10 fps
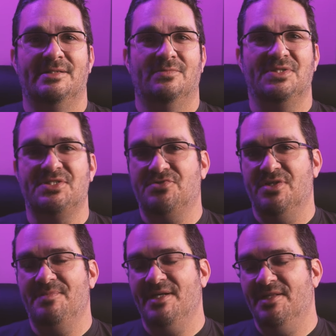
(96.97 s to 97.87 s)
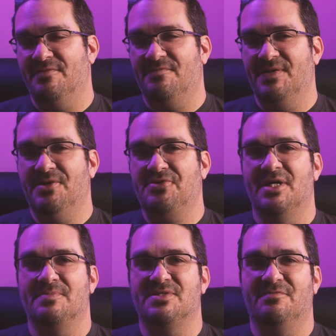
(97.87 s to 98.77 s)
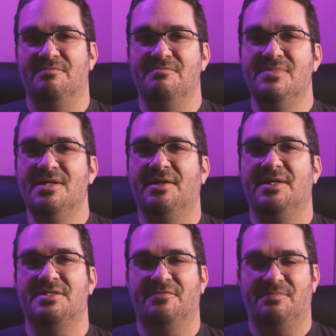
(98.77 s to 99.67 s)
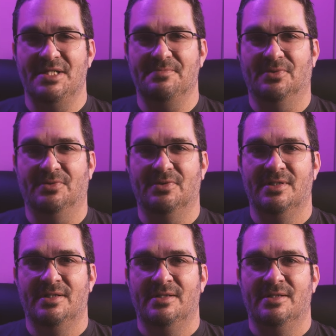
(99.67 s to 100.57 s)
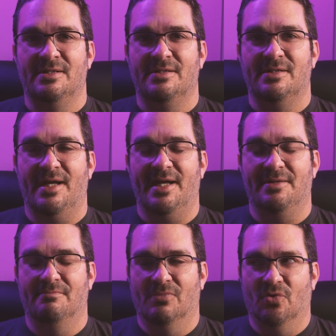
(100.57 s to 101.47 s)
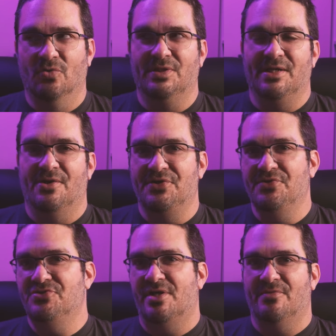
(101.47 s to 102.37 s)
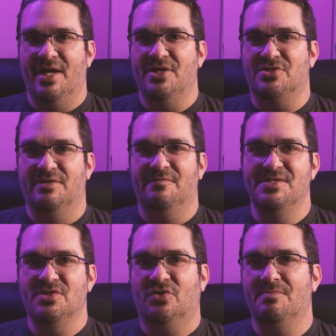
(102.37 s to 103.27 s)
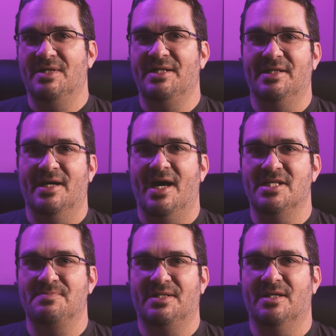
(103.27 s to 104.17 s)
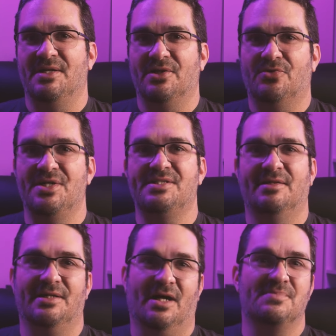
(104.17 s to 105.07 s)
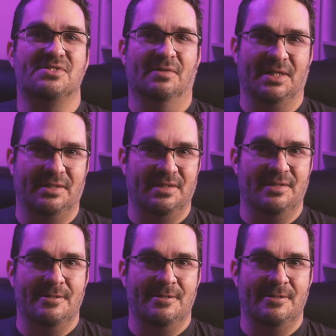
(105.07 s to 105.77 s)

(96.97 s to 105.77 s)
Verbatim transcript: With streaming at the fingertips of millions of people and molding our new generation, physical media has become increasingly obsolete